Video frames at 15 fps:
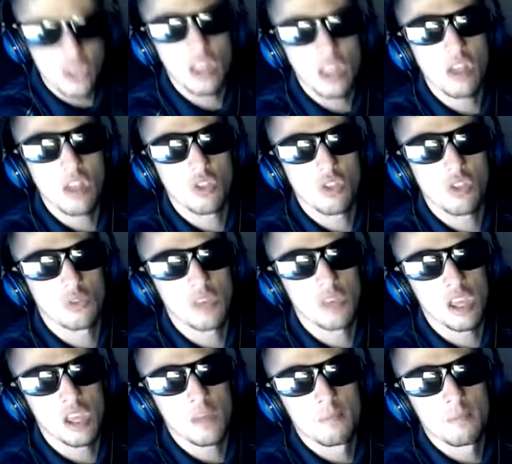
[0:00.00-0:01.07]
is, to
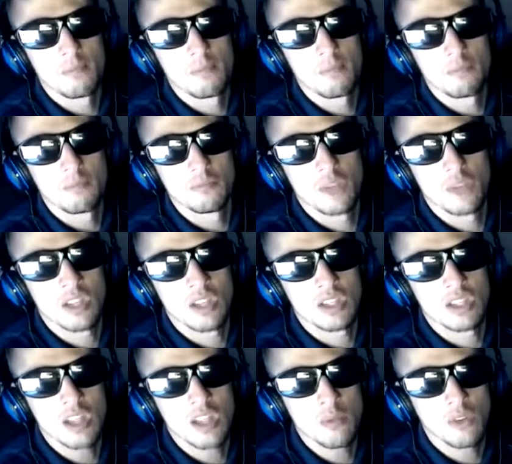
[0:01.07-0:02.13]
me,
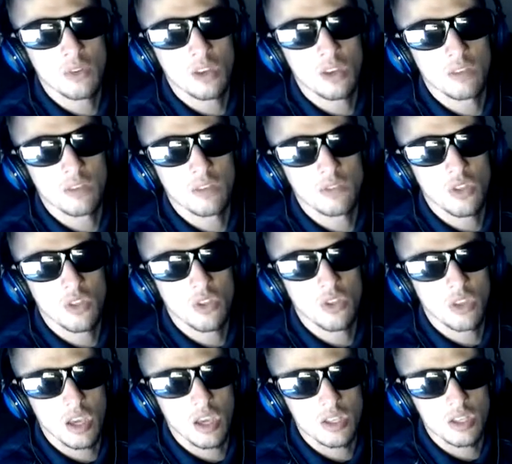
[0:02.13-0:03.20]
it's not really a convincing
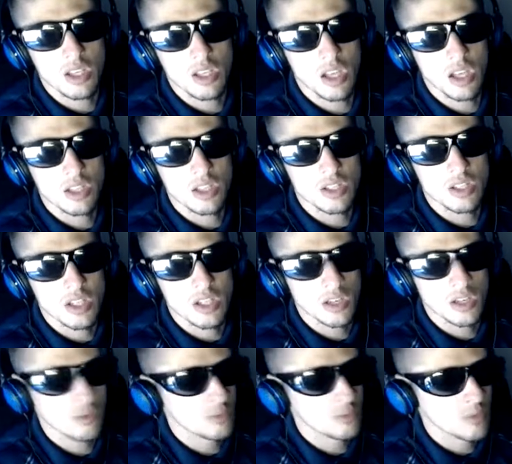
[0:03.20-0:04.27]
case against
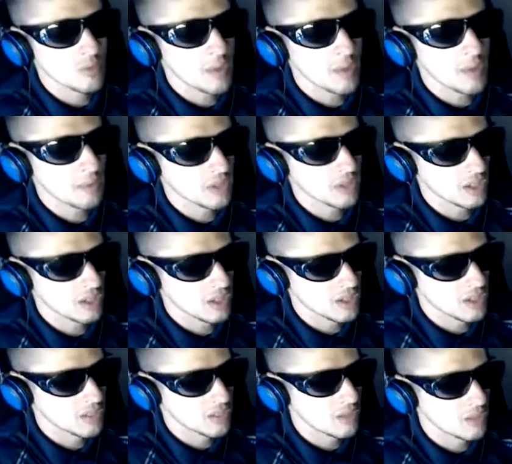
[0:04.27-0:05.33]

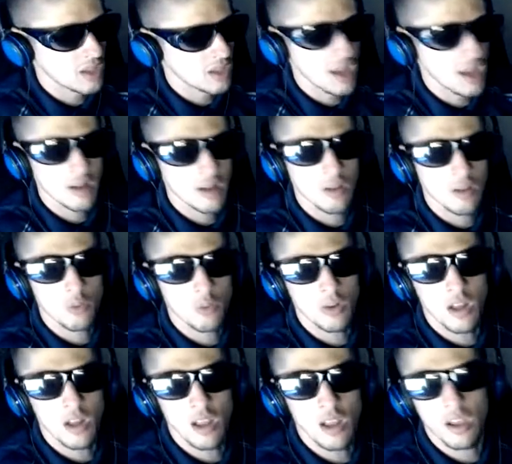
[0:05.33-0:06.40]
republicanism, and that is
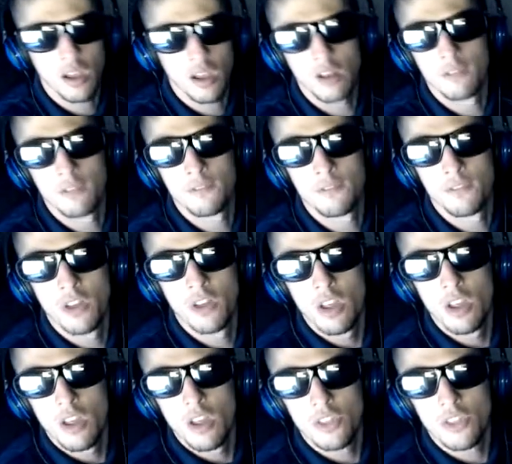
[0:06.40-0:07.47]
what I kind of
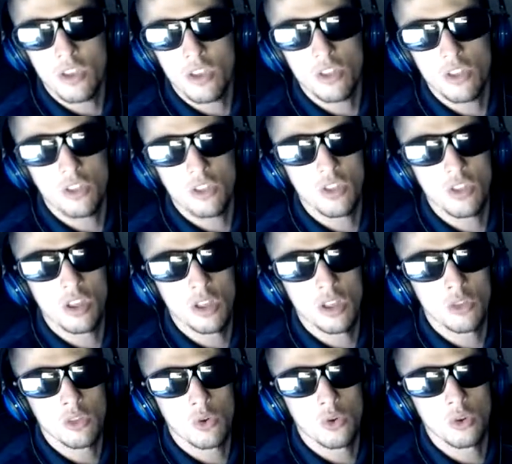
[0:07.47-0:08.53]
think that the
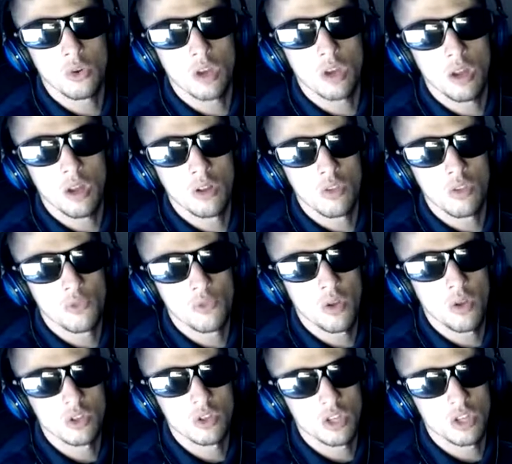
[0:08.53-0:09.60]
electoral college
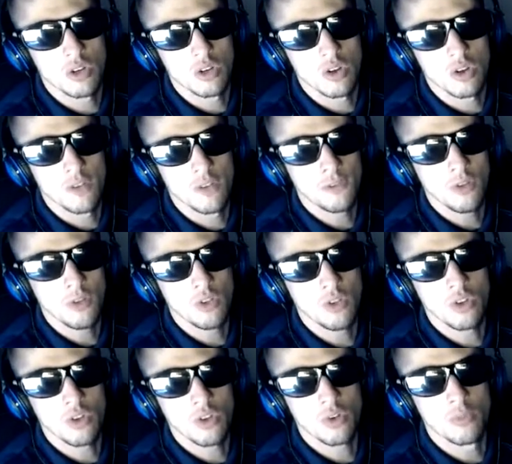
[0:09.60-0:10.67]
falls under. It falls
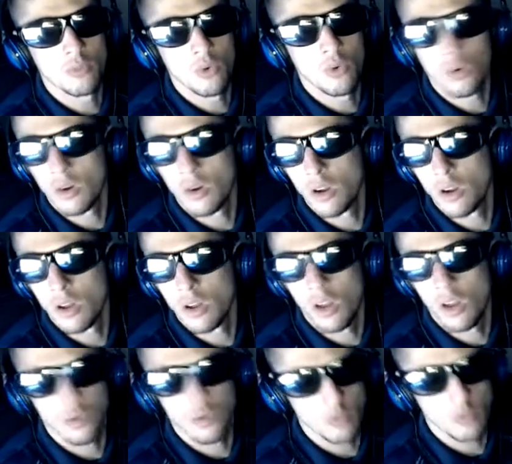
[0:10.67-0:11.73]
under more
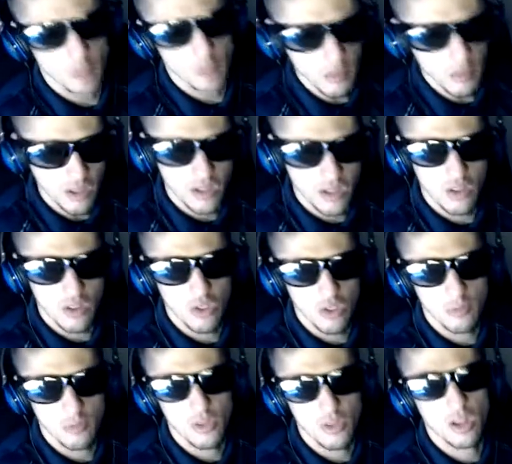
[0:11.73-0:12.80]
under
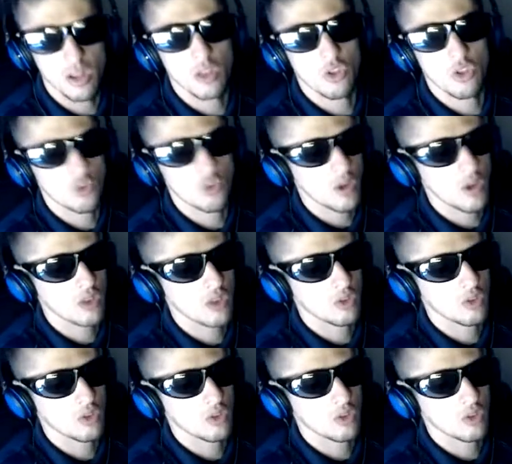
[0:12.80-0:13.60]
republicanism than straight